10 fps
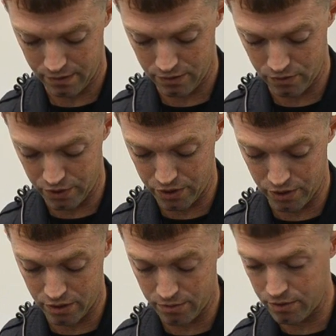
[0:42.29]
It's
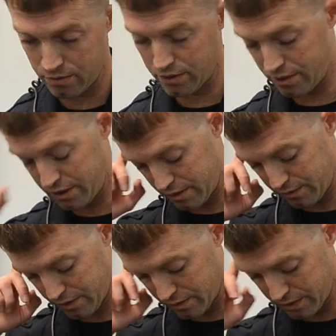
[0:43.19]
rechargeable once you're done
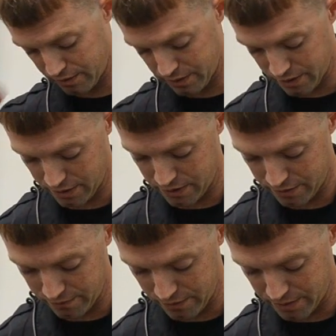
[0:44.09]
recording with it. You just
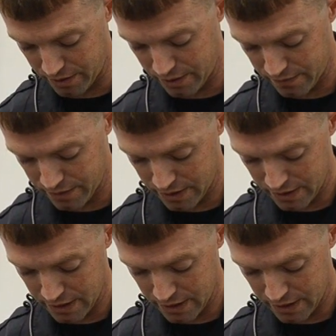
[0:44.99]
flip it off